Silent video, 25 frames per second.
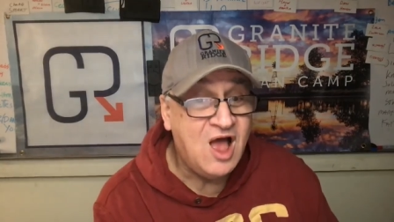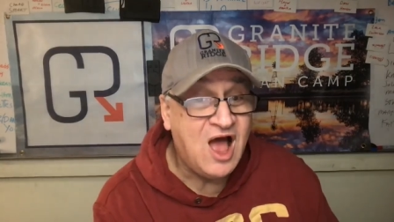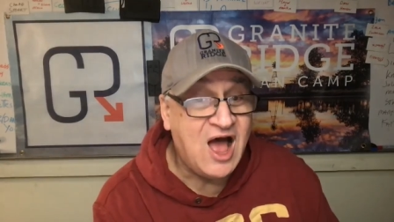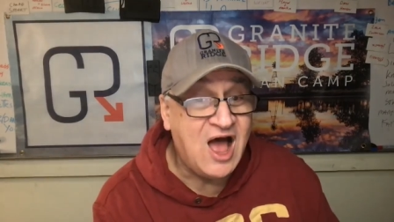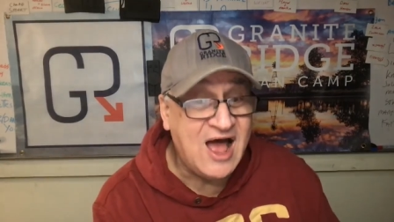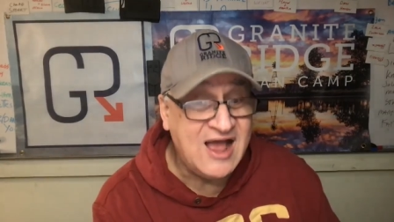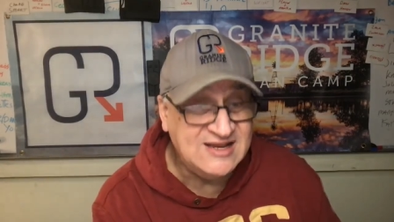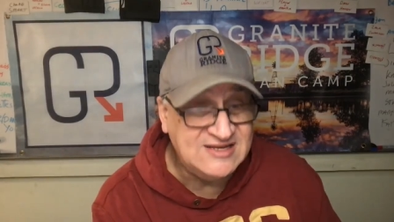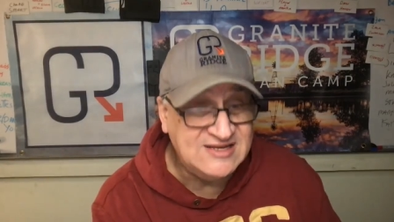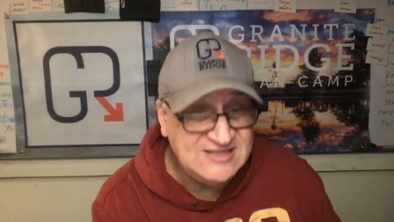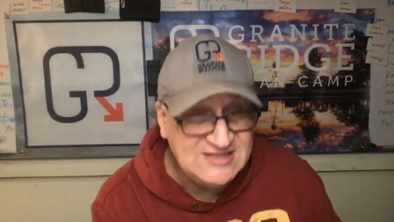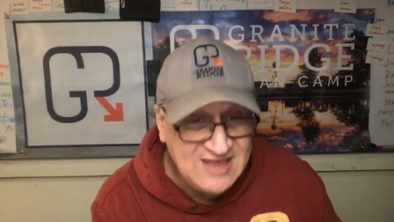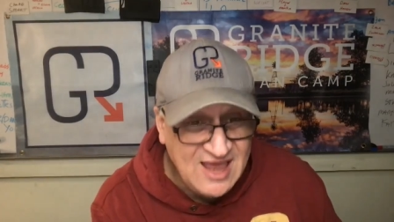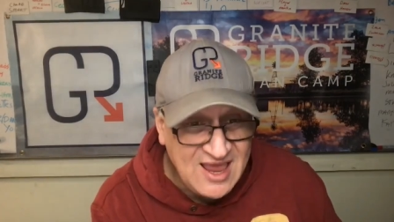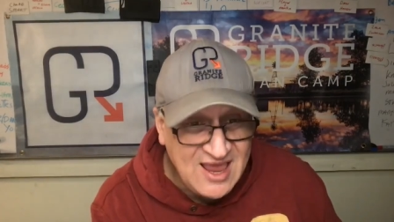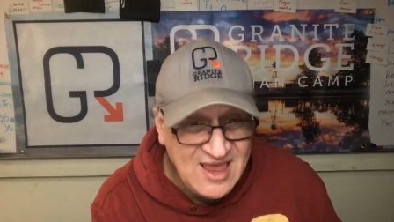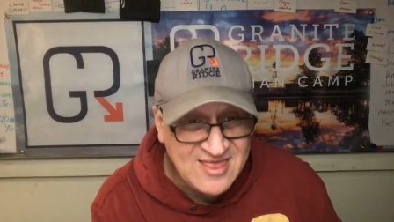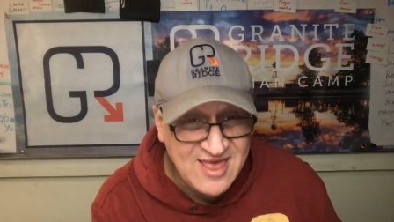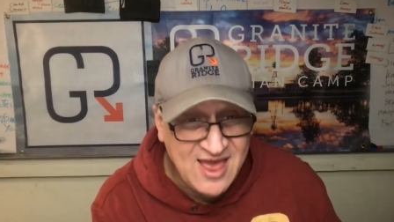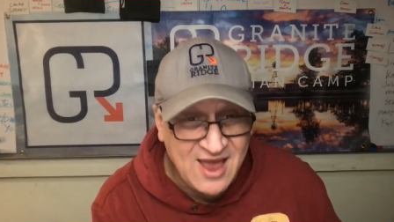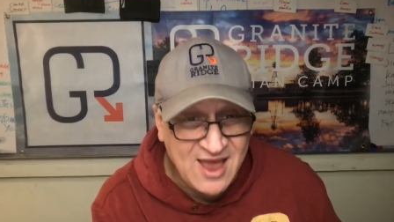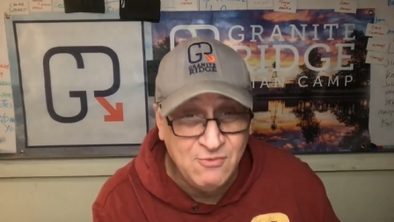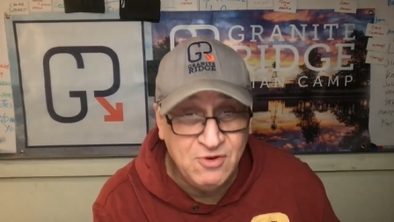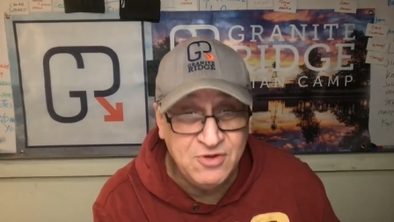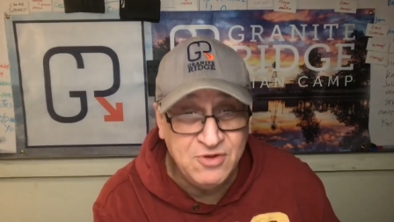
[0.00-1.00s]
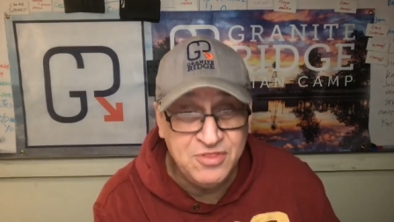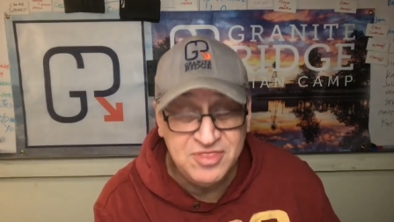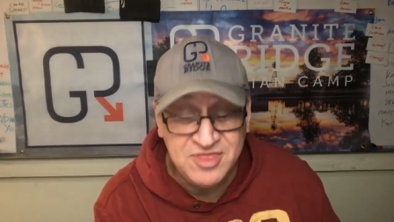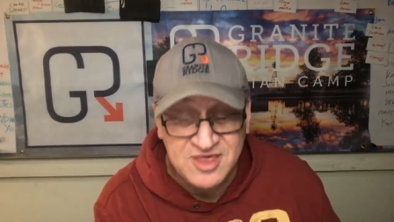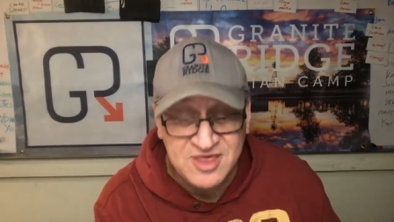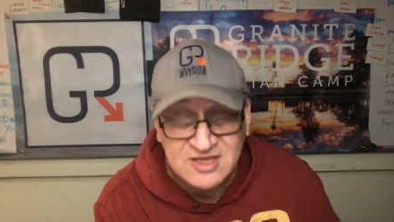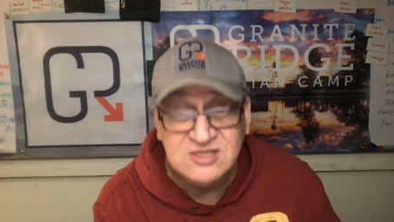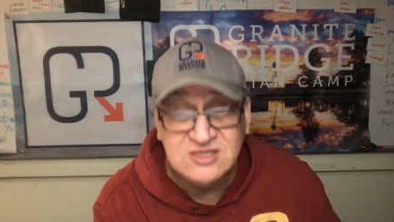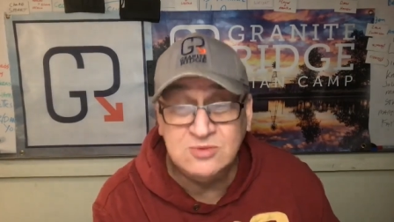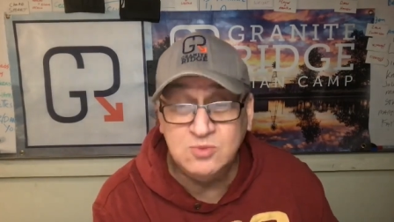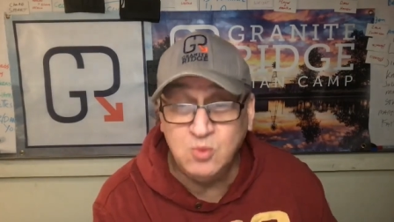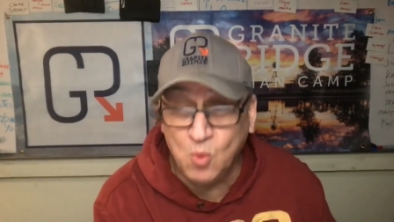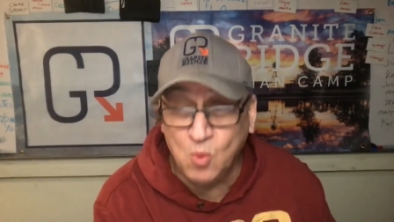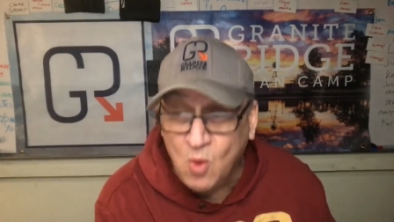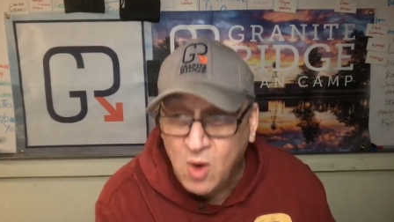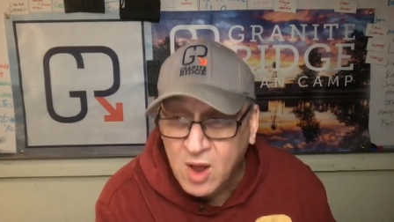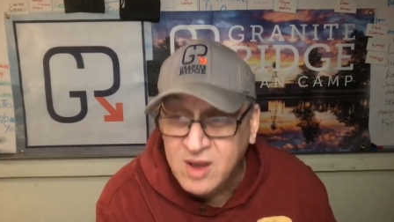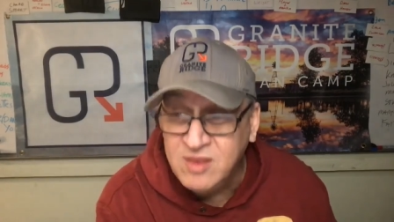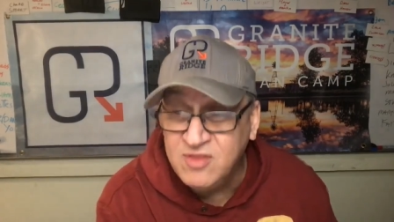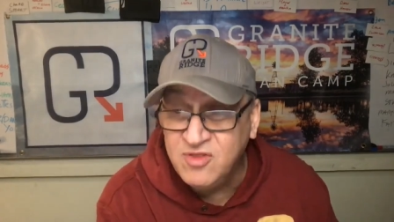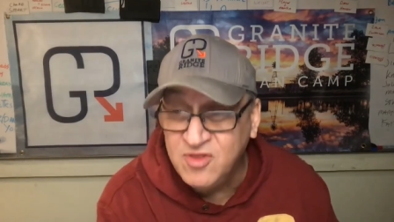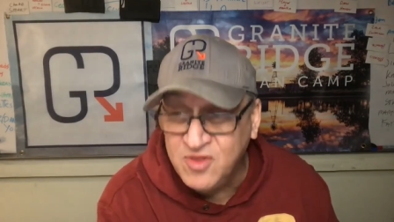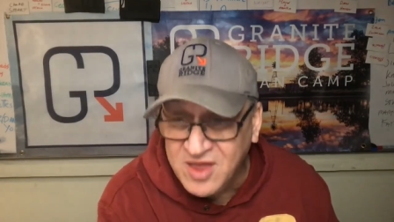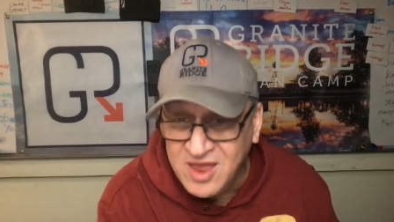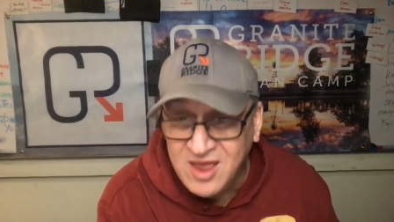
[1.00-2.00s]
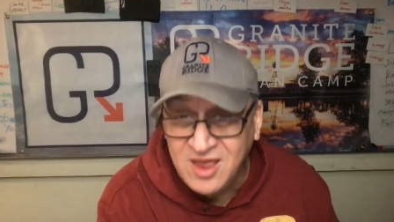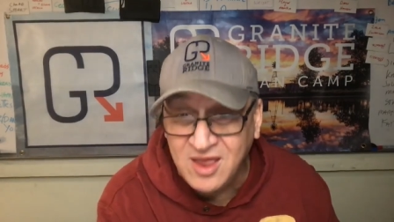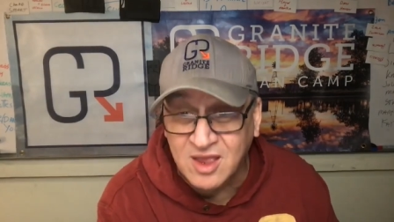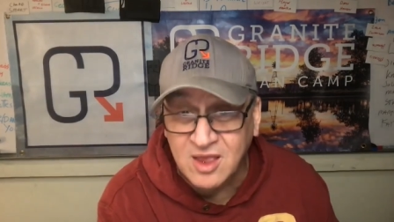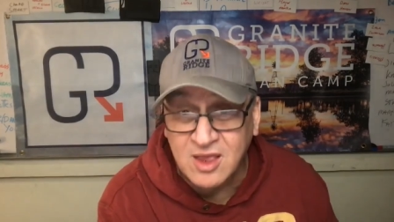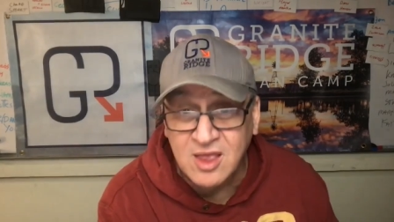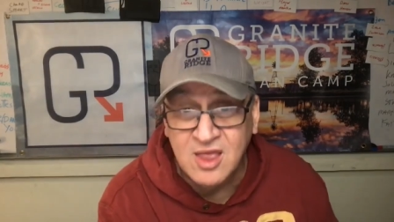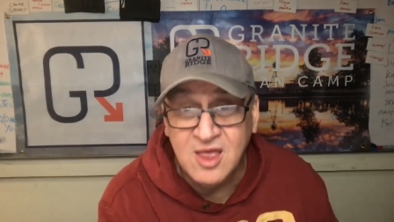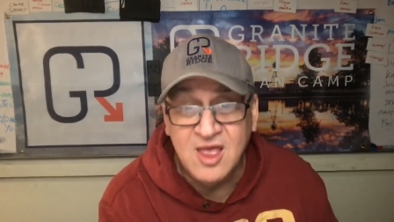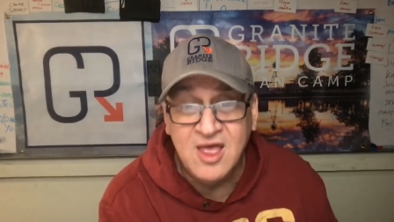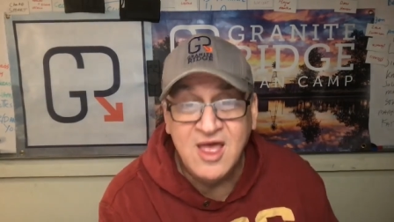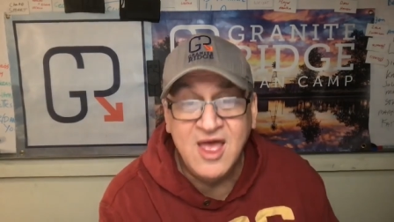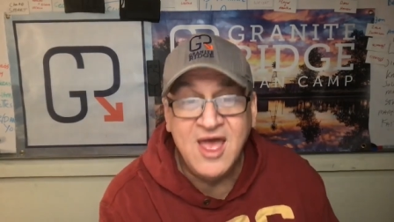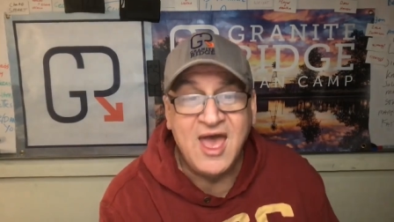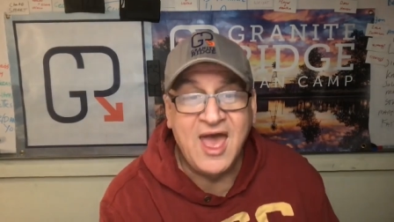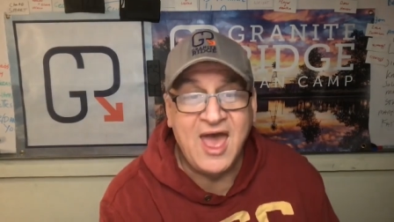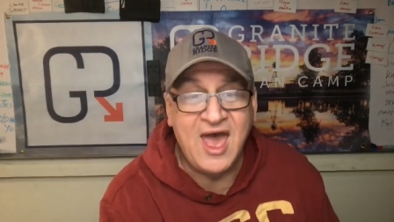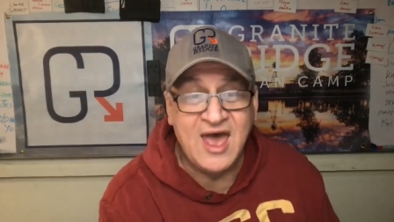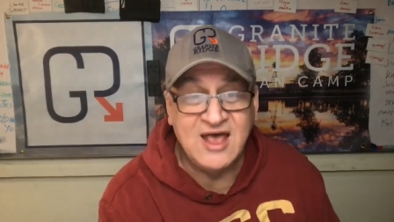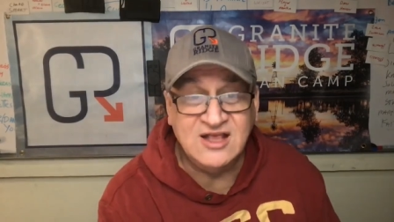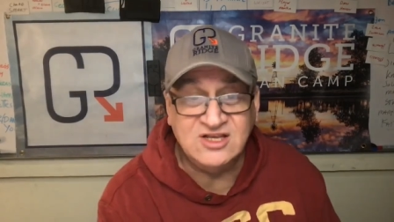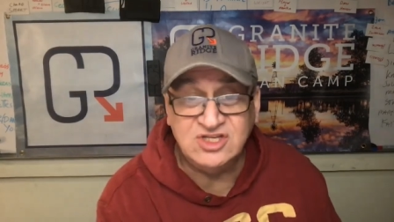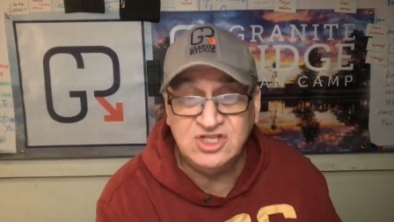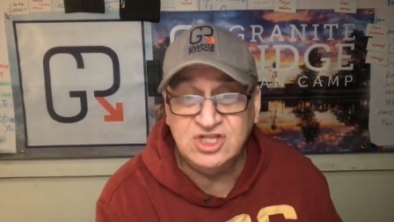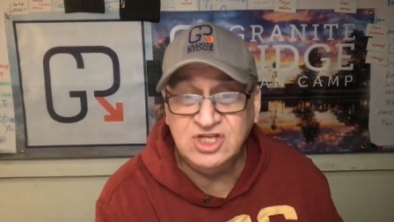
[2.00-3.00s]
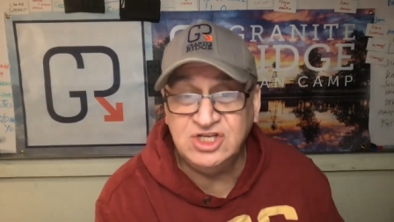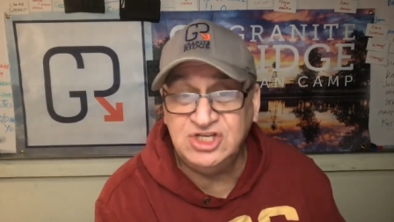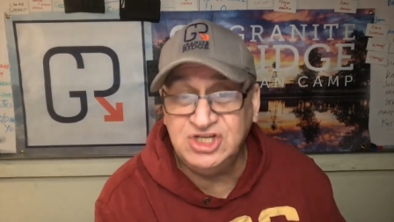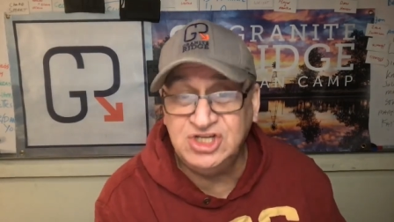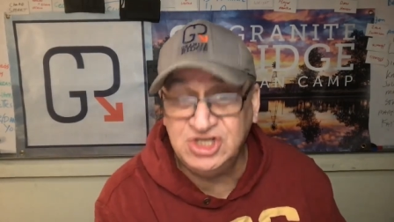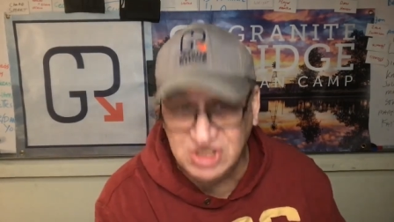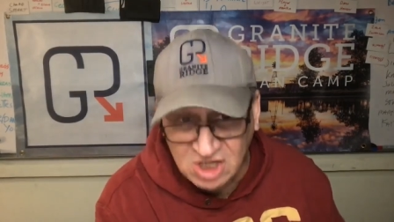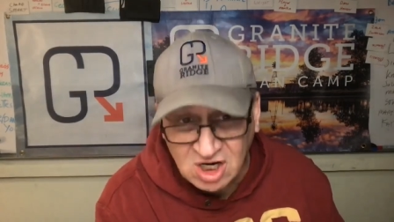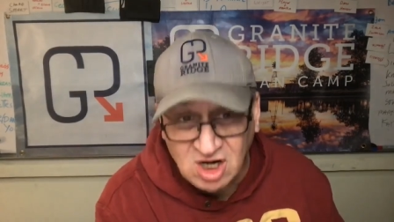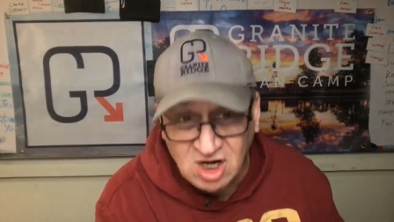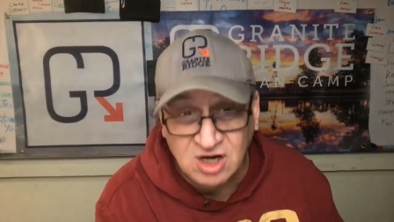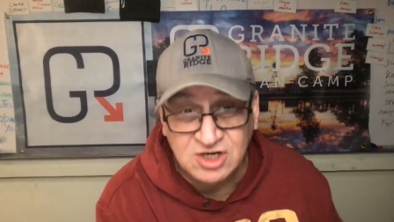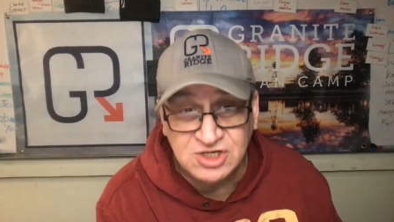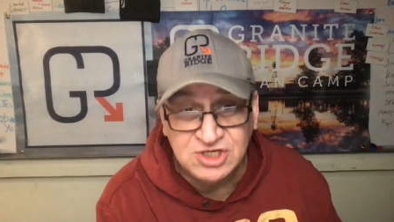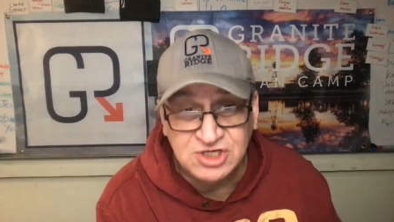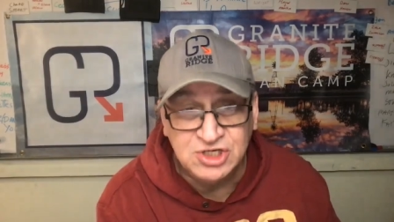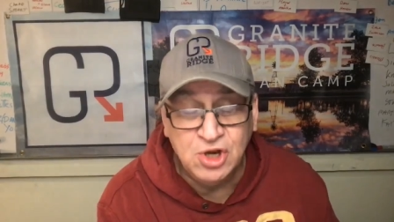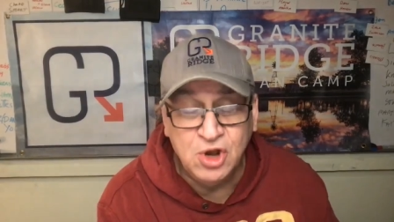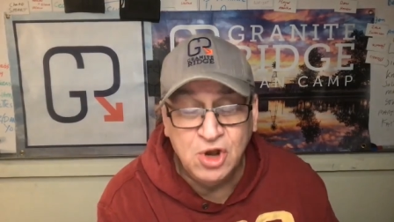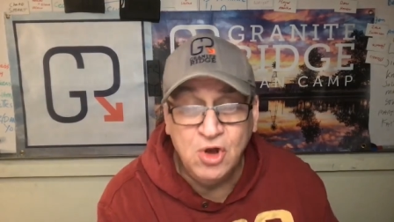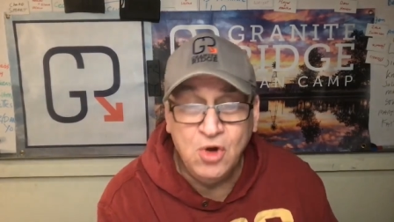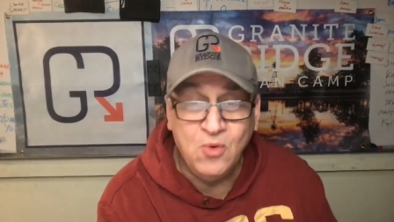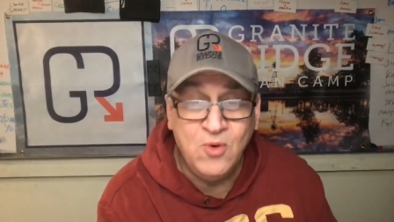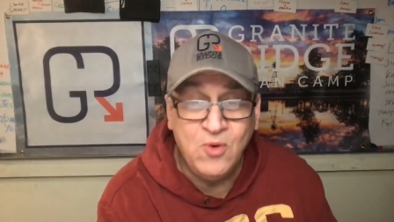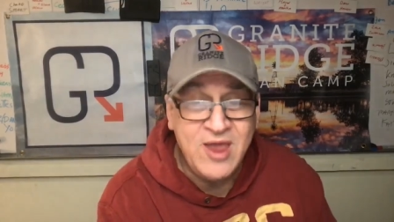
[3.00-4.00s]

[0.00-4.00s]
I say that with this one thing as the church,